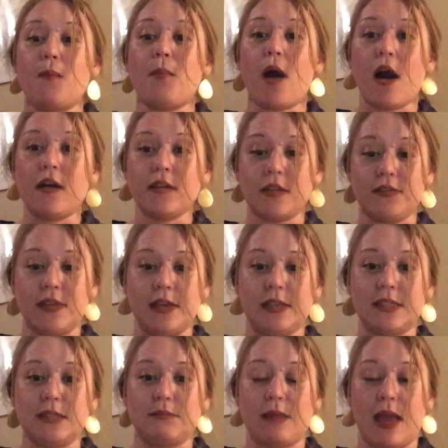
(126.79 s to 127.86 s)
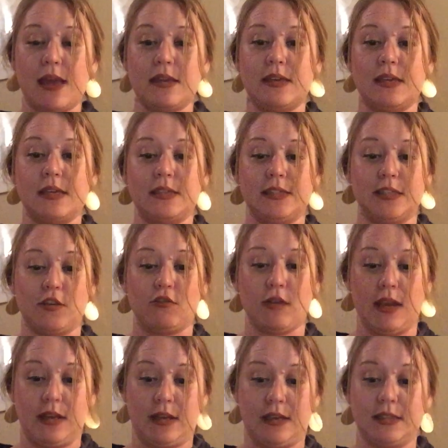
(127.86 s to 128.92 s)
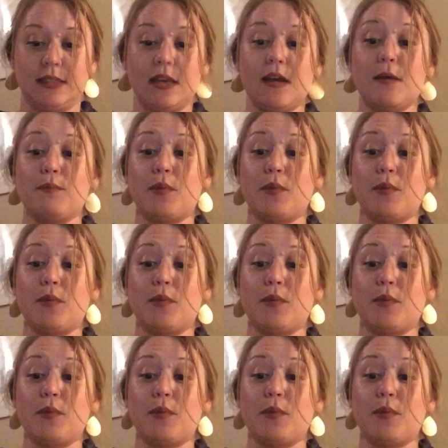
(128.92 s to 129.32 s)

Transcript: Paula thinks Maggie is the greatest,